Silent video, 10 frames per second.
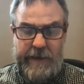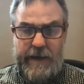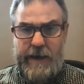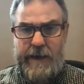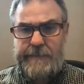
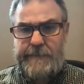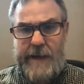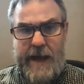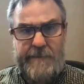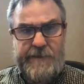
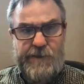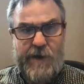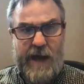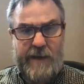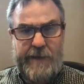happens
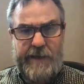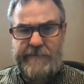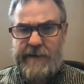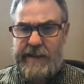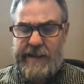through Adam and
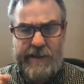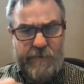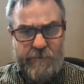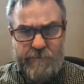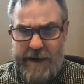Eve. And then the
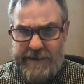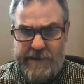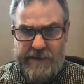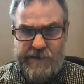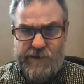rest
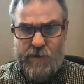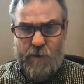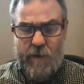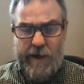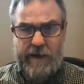of the
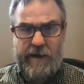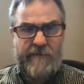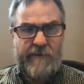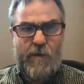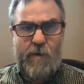story
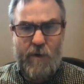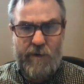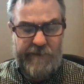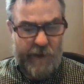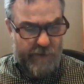of the whole
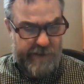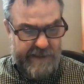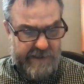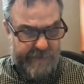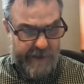of the Old
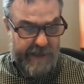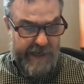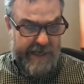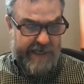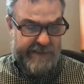Testament
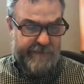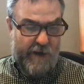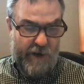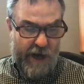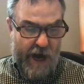is
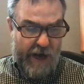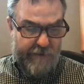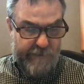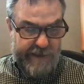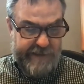about
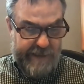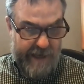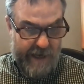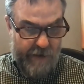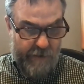God reaching
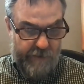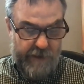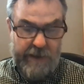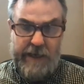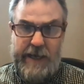out
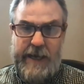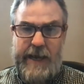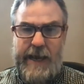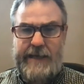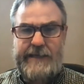
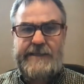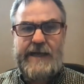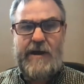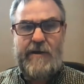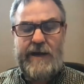and
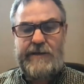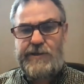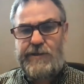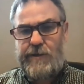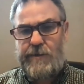desiring
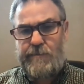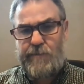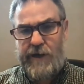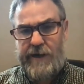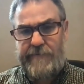to
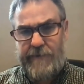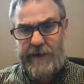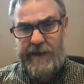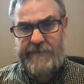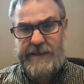bring
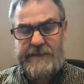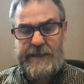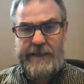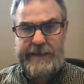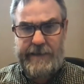forgiveness
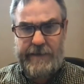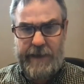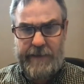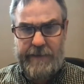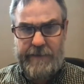and
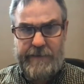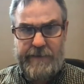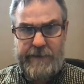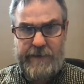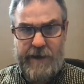healing.
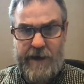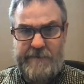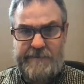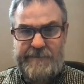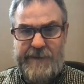All right?
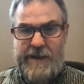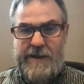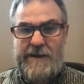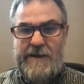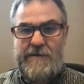
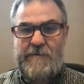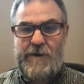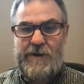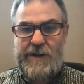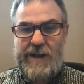
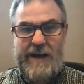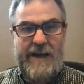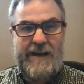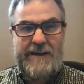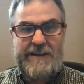
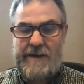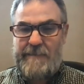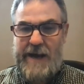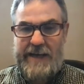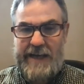We'll come
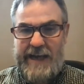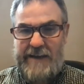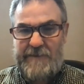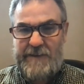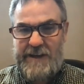back again
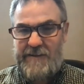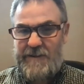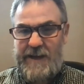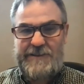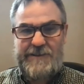for another
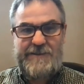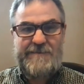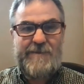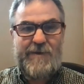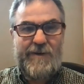lecture
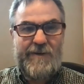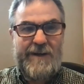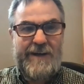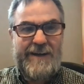tomorrow.